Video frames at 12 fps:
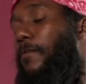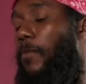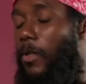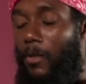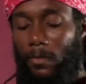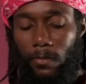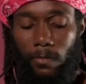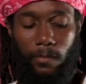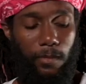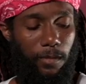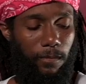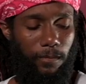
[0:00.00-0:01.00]
but
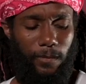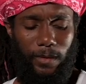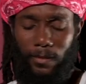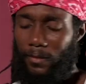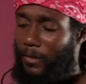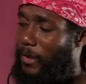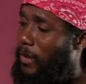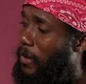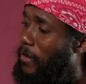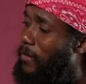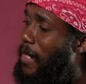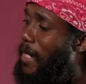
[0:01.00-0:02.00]

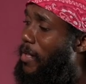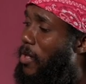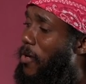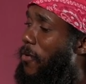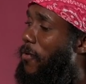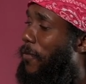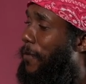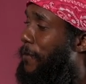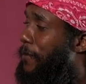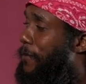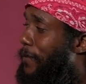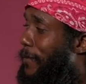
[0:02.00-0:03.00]
right now,
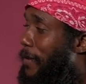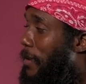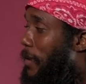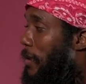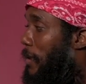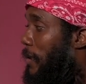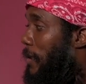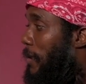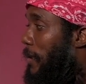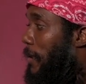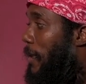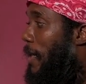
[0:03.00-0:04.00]

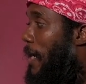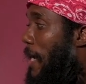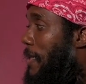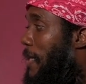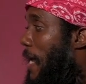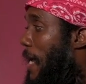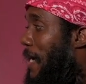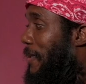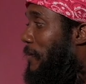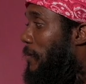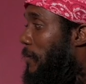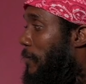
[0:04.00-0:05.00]
I'm not
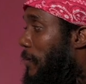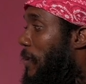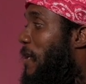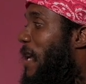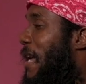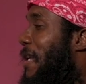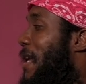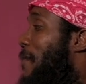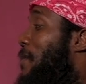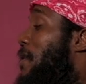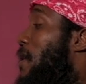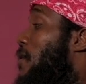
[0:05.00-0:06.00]
tired. The line
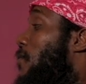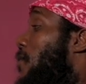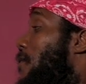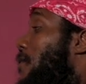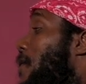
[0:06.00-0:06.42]
has been on the road